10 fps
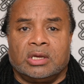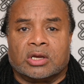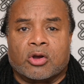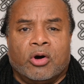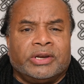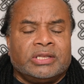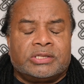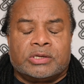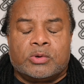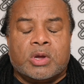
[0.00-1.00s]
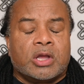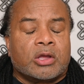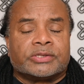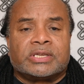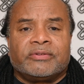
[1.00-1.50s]
According to
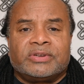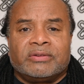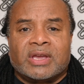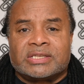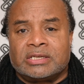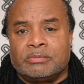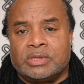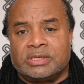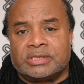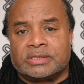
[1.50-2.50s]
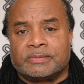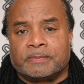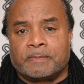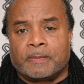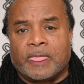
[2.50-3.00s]
conservative estimates,
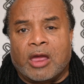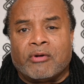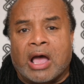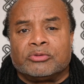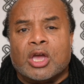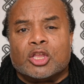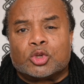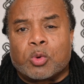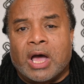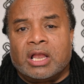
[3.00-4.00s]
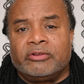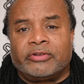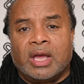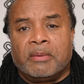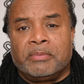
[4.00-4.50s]
around 12
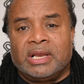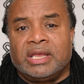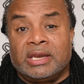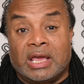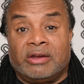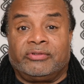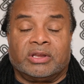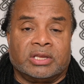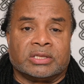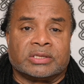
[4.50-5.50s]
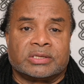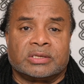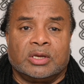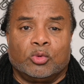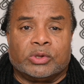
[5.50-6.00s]
million Africans
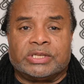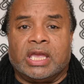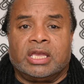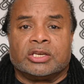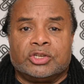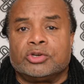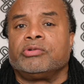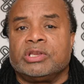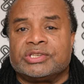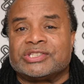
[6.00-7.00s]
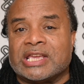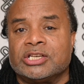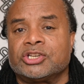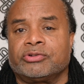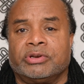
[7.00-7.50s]
were taken during
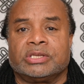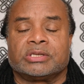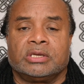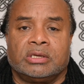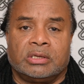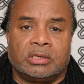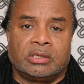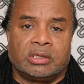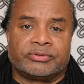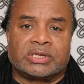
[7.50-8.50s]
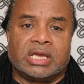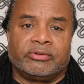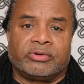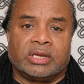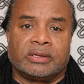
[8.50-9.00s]
centuries of
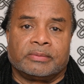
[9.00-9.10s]
slavery.